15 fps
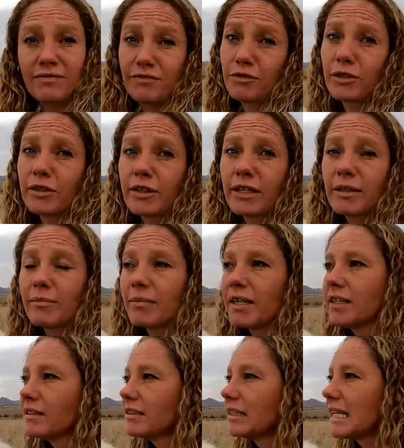day for
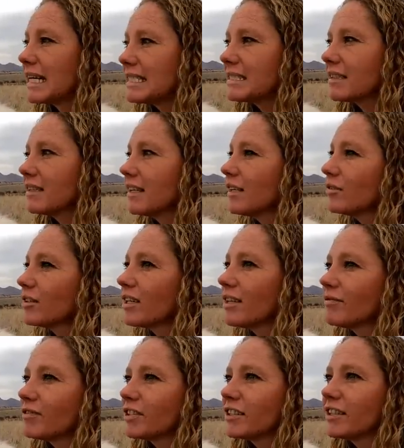them. Nice
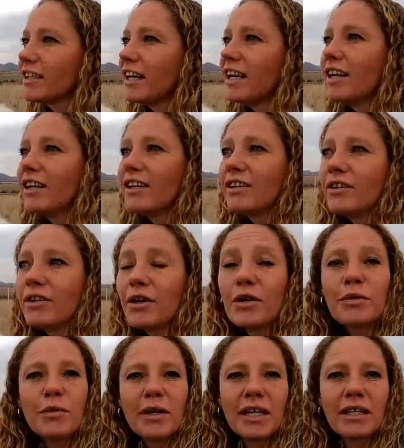cloud cover,
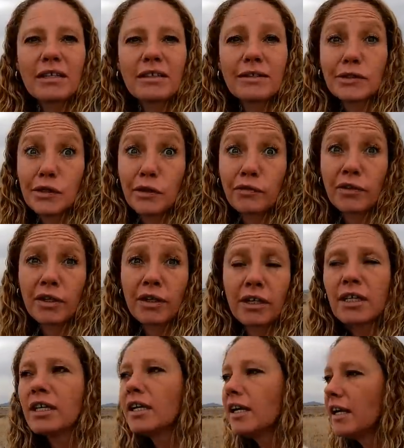no wind so
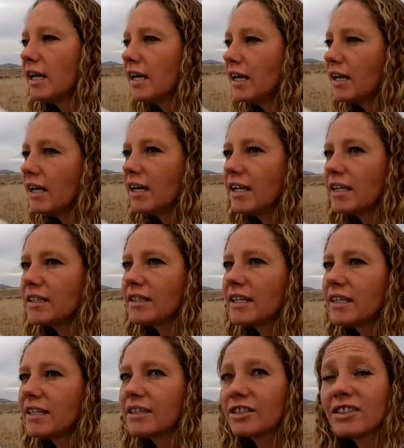far,
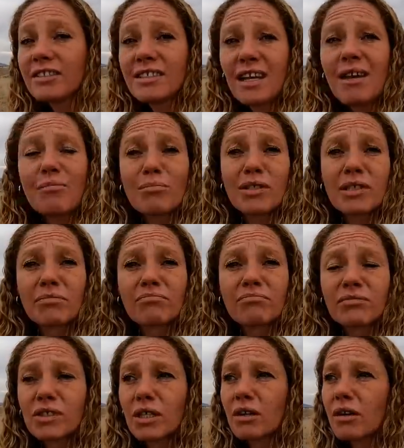and good temps.
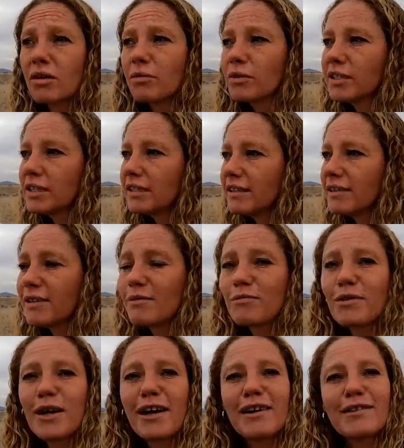So we're gonna let
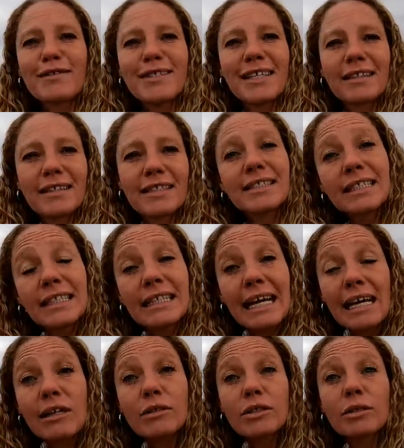them browse and let's
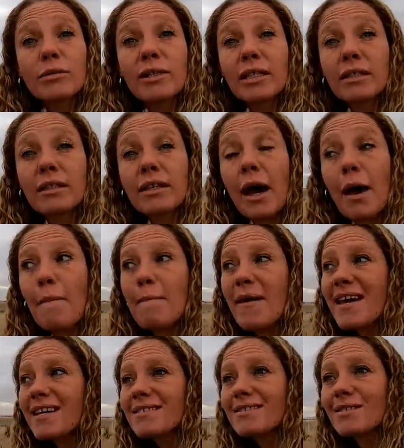get in the house so we can
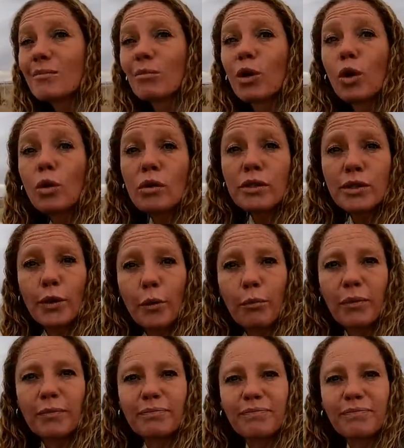make some cool soap.